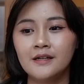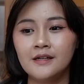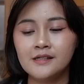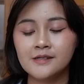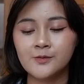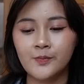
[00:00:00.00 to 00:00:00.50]

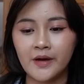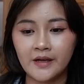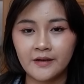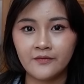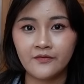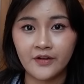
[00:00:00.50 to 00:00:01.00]
it's
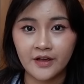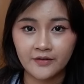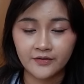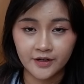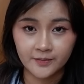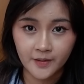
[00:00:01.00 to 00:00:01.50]
my
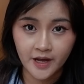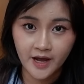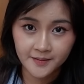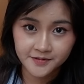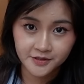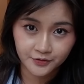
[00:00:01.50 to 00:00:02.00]
favorite my
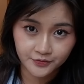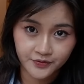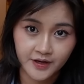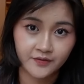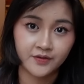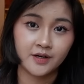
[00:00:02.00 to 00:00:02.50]
absolute
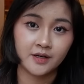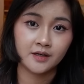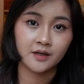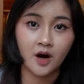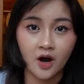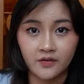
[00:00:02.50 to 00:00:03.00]
favorite
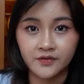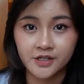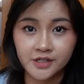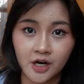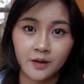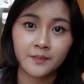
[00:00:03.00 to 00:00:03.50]
coffee
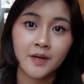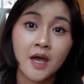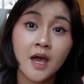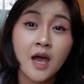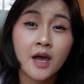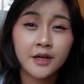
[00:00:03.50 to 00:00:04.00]
shop
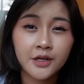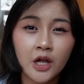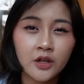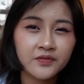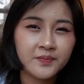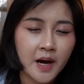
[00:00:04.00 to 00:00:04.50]
in
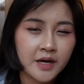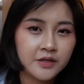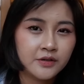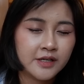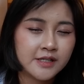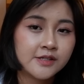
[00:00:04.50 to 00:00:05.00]
all of
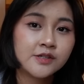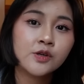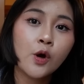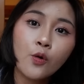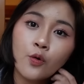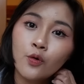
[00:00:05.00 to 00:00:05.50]
bandung it's
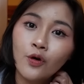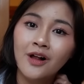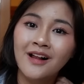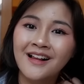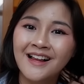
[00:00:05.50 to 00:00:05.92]
so cool